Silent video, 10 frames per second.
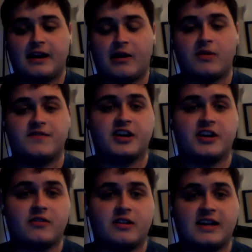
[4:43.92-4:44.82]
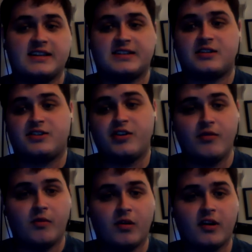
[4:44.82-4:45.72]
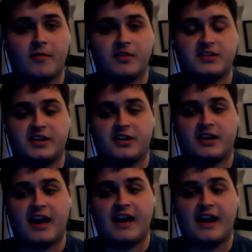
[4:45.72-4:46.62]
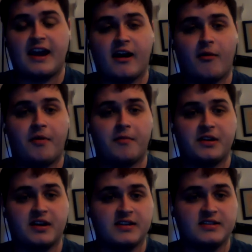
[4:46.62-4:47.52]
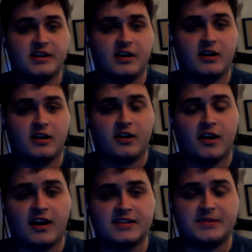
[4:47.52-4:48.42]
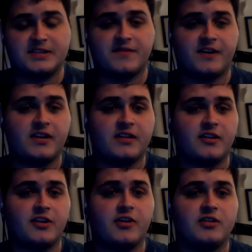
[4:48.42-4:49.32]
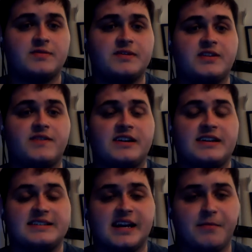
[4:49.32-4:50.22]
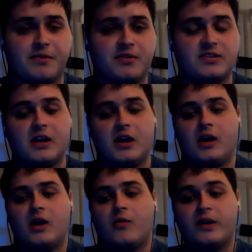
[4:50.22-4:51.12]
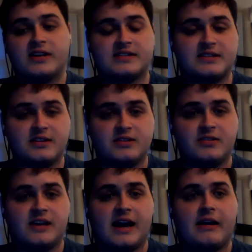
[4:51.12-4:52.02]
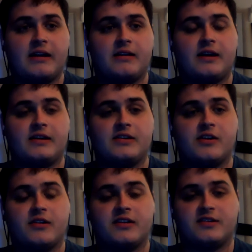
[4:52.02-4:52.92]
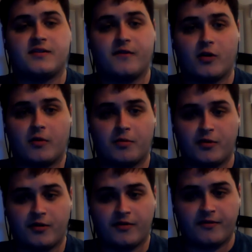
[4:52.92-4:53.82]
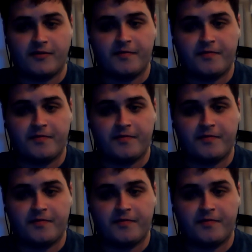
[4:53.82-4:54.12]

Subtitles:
Now we've generalized 2 more numbers here, k and L, but because they're non-specific, they're no specific examples, we can still do that and know that it's a formal proof.